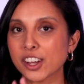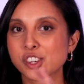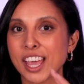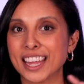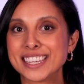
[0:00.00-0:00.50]

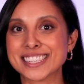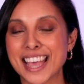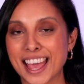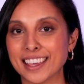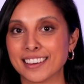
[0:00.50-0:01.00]
actually had a
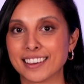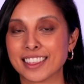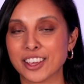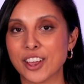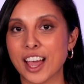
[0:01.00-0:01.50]
tank
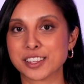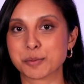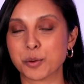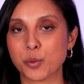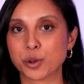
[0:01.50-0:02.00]
that you had to
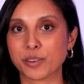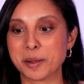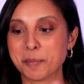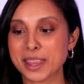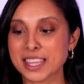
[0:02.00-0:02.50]
put water
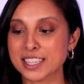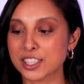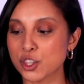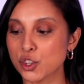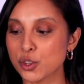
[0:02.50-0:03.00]
in, but
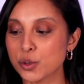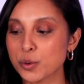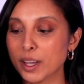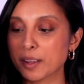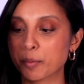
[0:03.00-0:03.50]
this
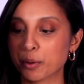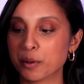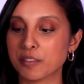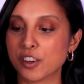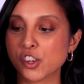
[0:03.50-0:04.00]
new and
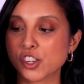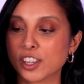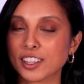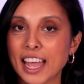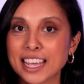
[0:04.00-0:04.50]
improved
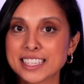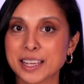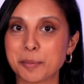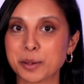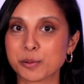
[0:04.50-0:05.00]
version has
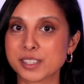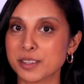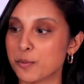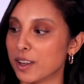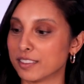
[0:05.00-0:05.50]
a
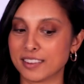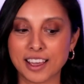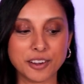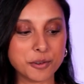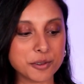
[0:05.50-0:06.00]
built-in one.
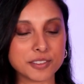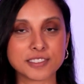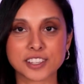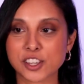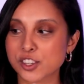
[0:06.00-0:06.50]
How good?
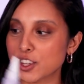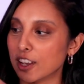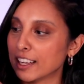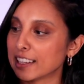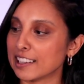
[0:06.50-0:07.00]
So you just
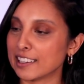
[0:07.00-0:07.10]
go